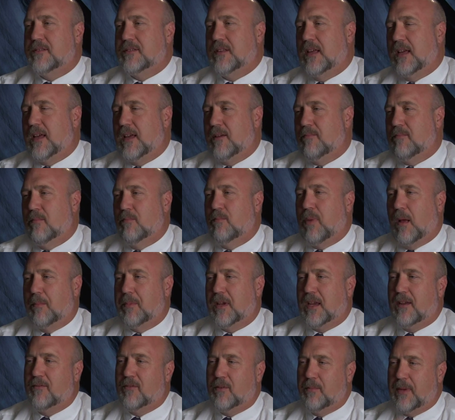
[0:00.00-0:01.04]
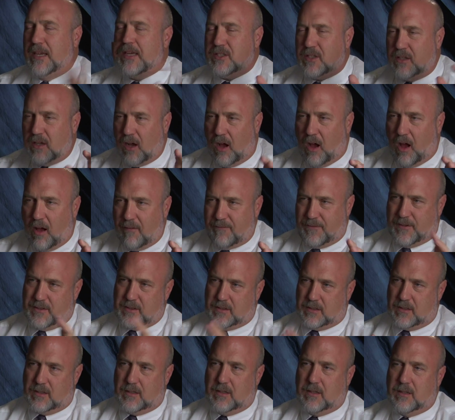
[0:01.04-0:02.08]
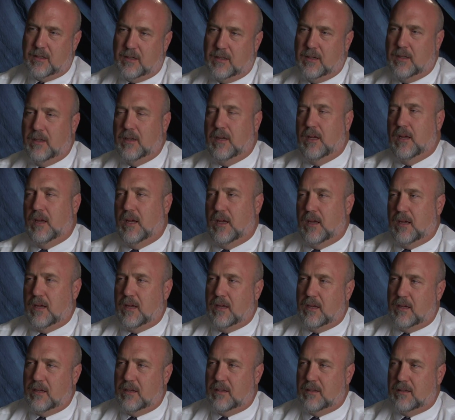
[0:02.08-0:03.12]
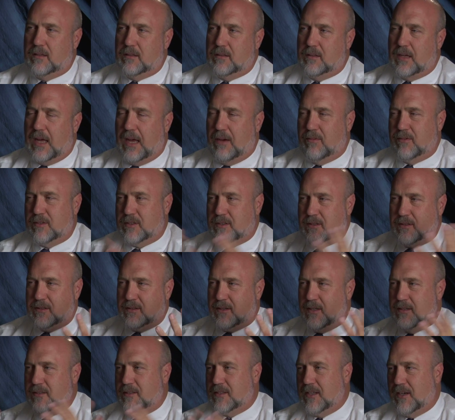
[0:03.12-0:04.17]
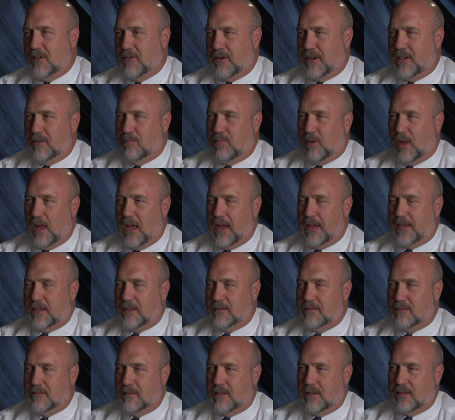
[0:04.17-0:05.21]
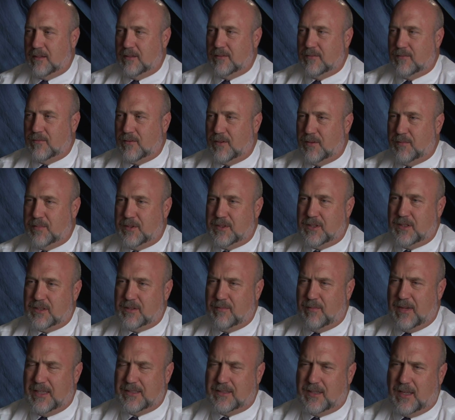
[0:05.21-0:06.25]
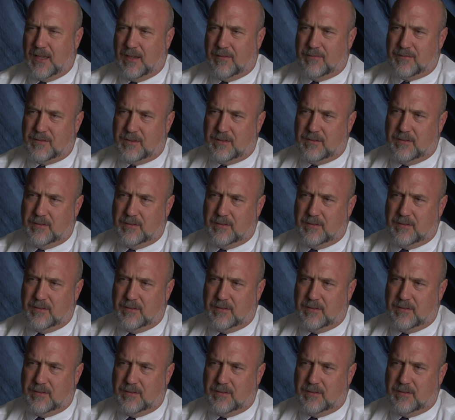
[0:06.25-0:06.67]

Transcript: as a public information officer, I was considering applying for the position myself.